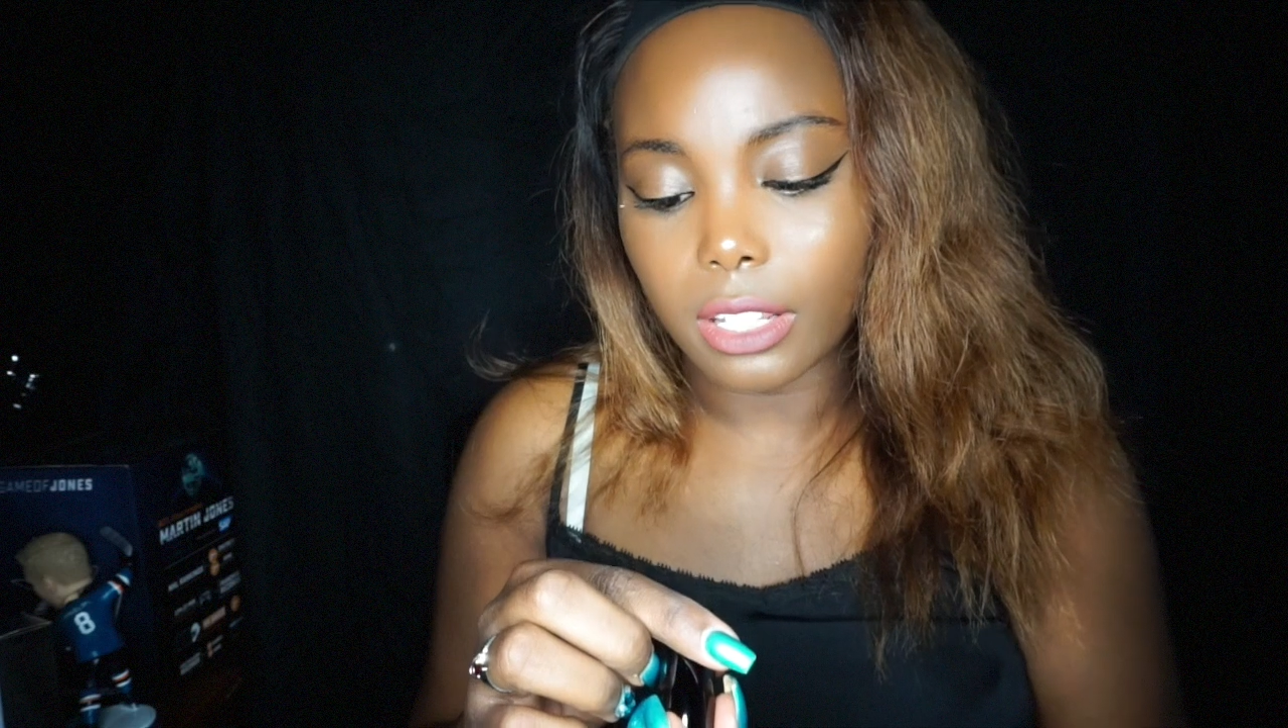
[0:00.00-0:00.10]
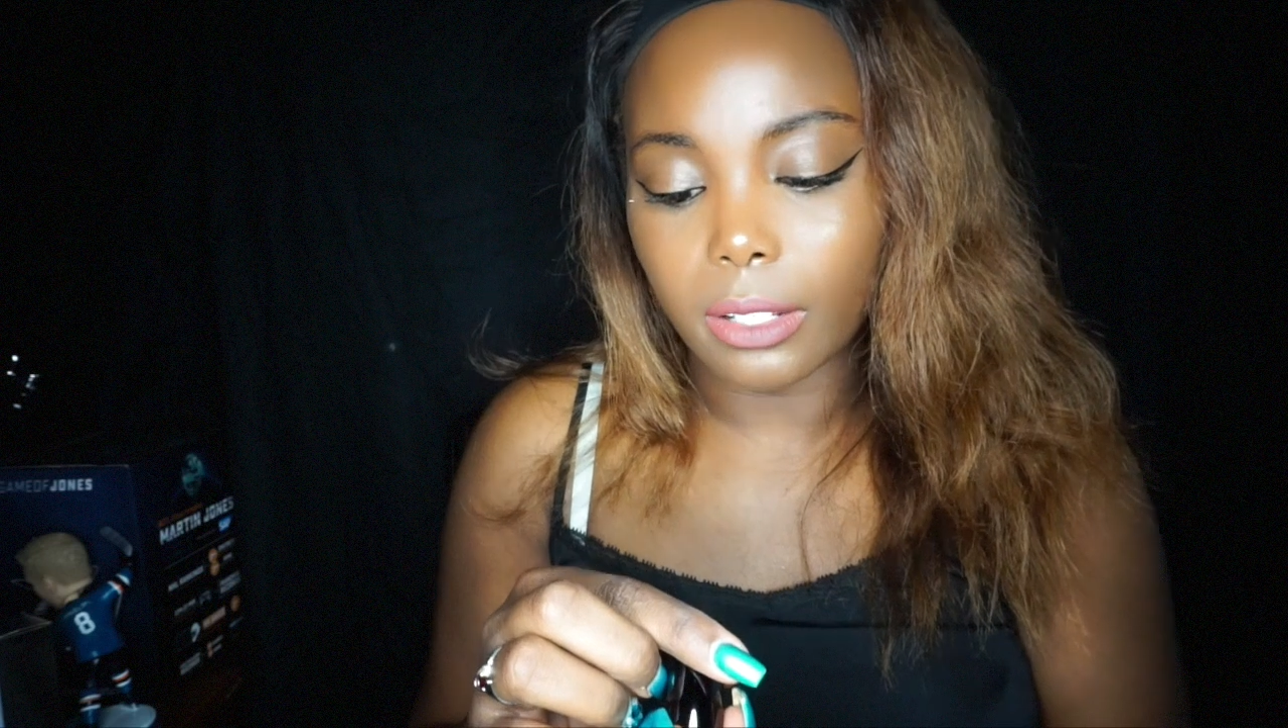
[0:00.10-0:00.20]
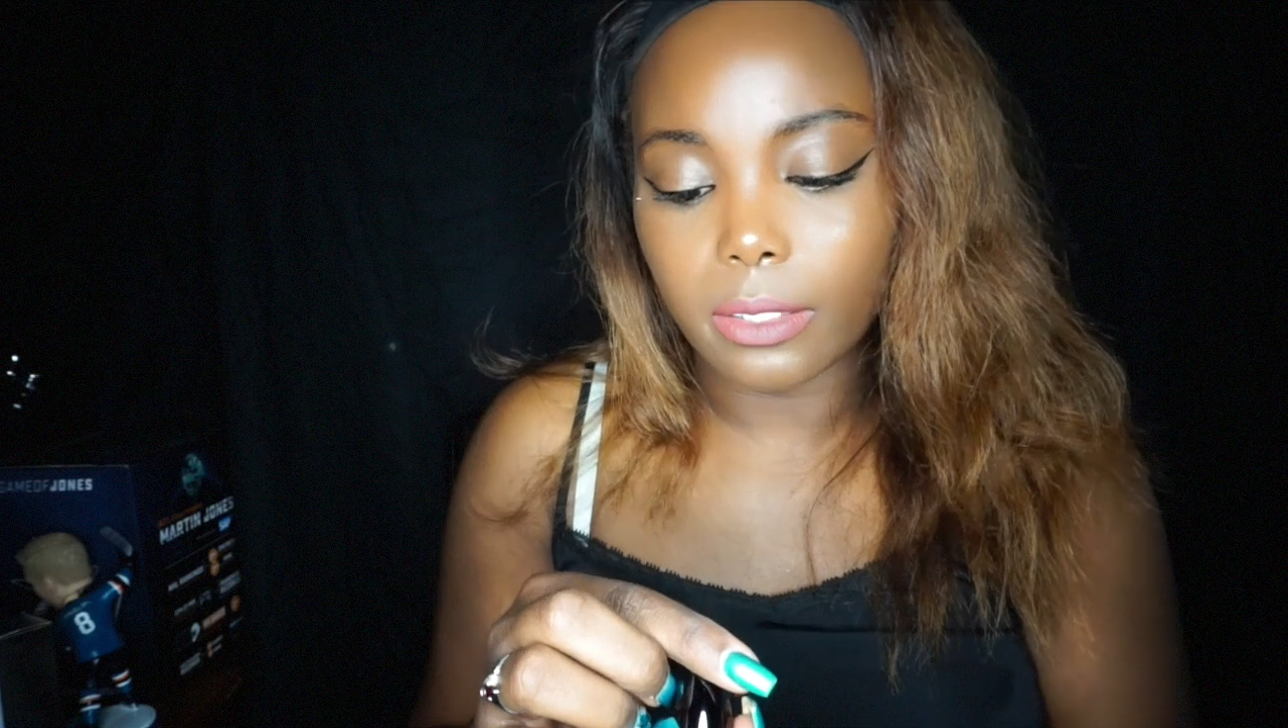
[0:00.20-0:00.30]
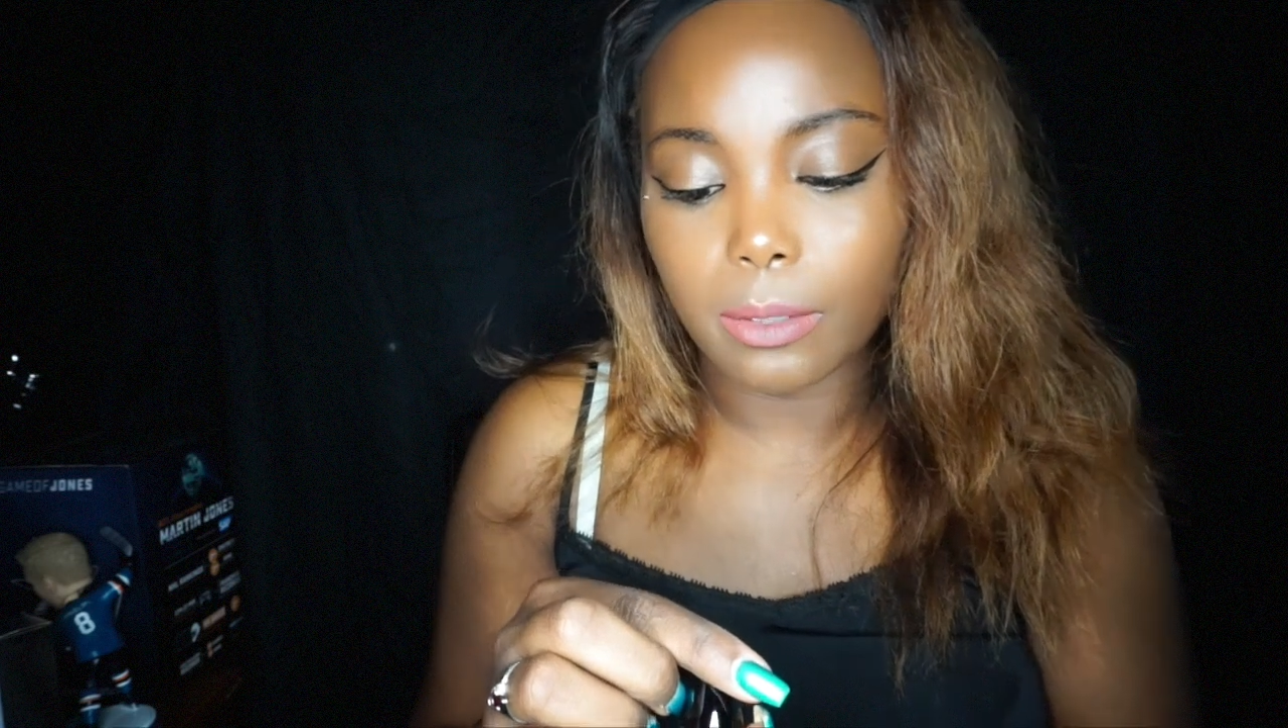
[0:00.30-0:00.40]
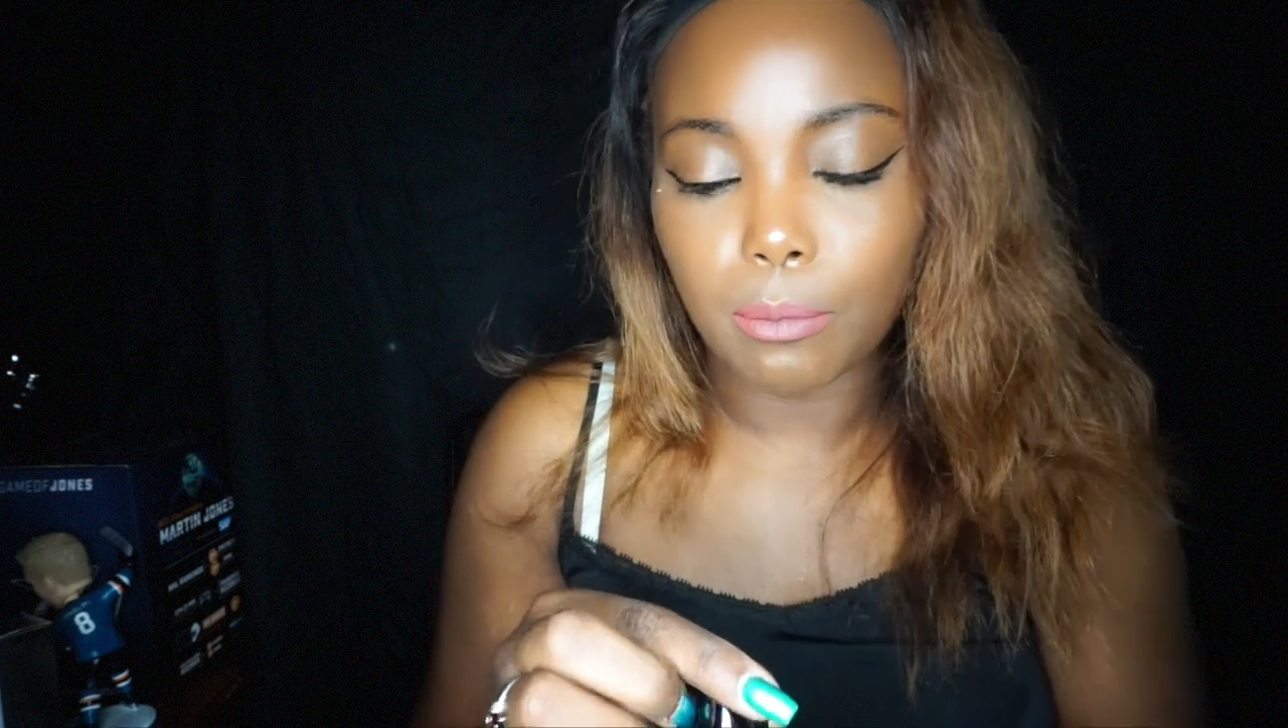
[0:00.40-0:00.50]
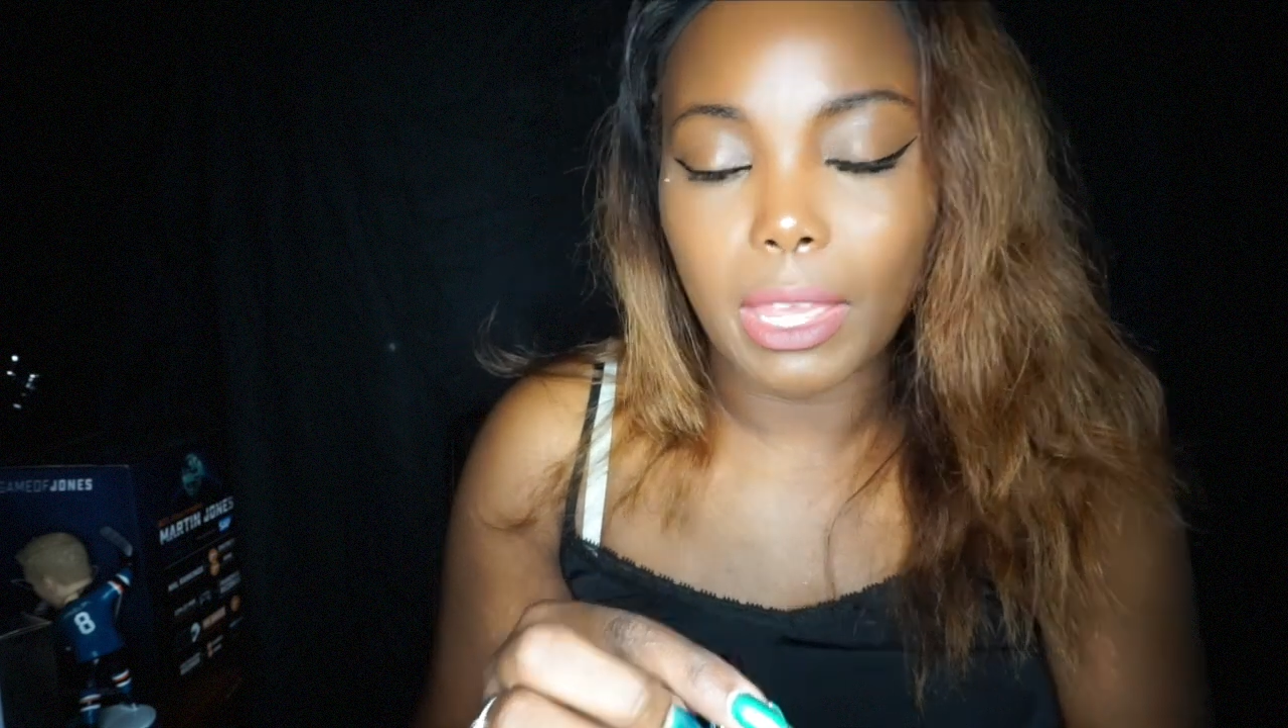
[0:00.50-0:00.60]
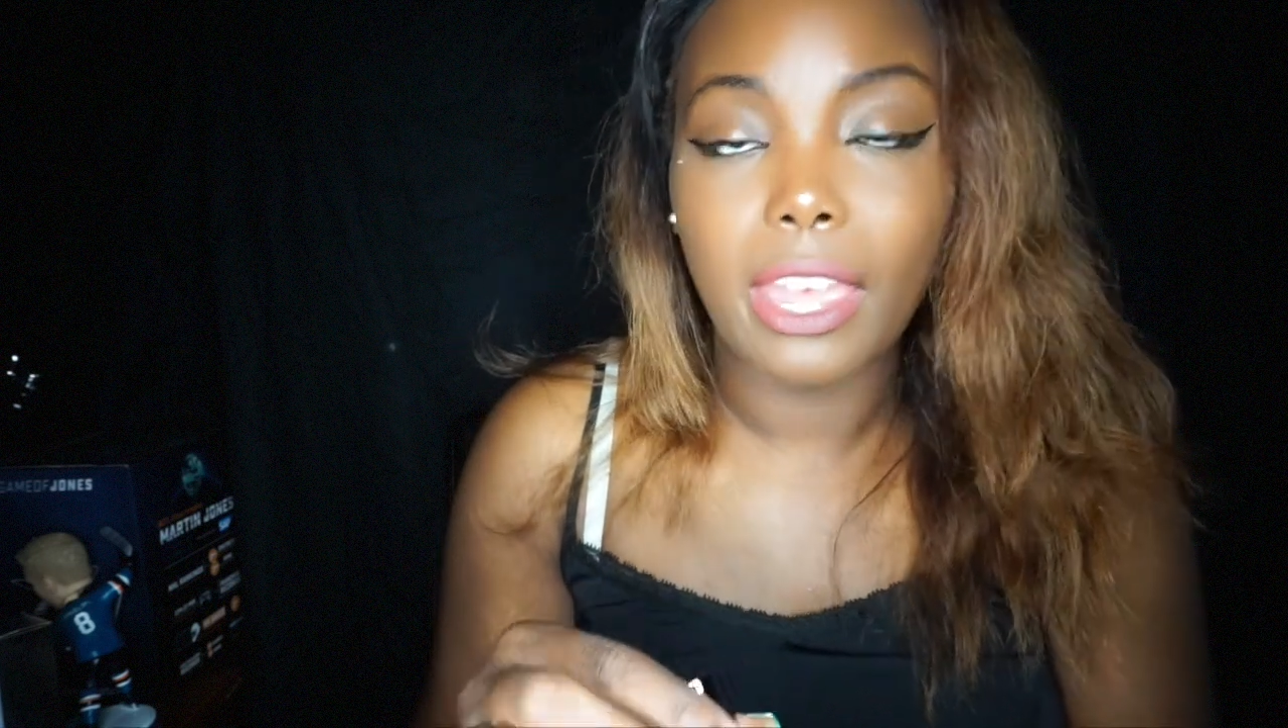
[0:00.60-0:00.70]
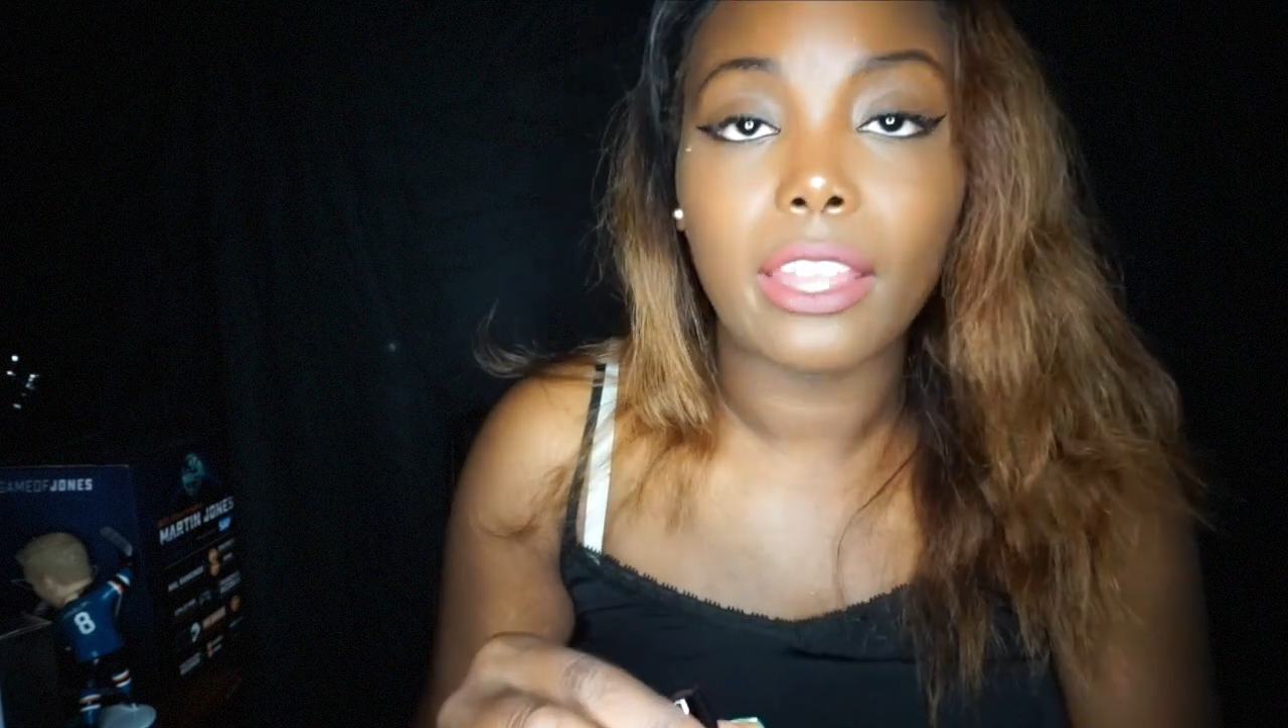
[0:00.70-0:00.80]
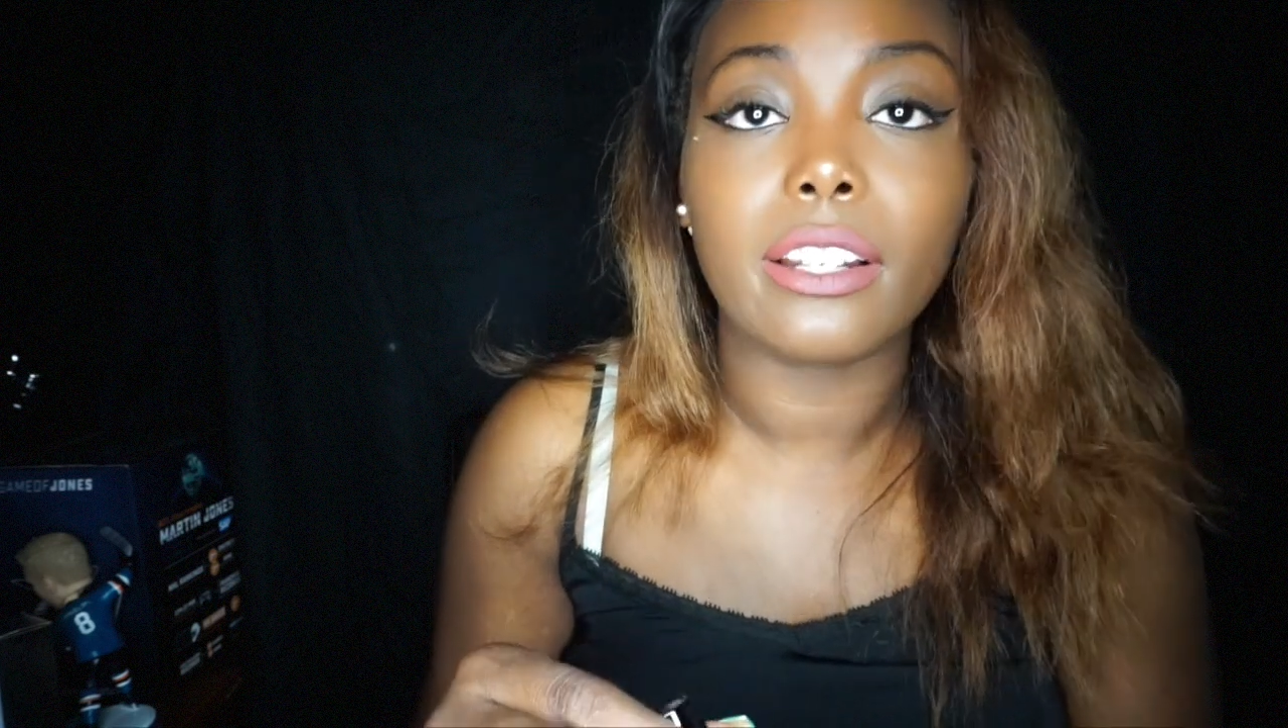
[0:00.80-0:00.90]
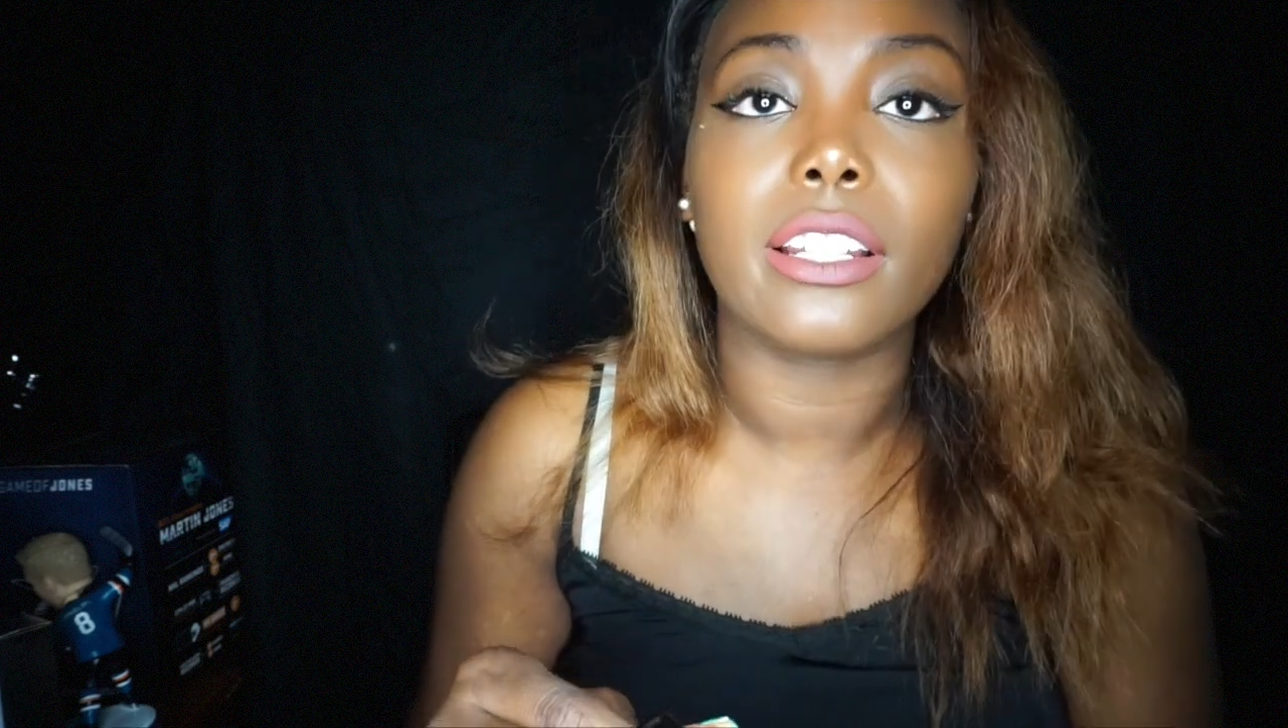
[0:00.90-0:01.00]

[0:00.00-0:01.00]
and it's matte,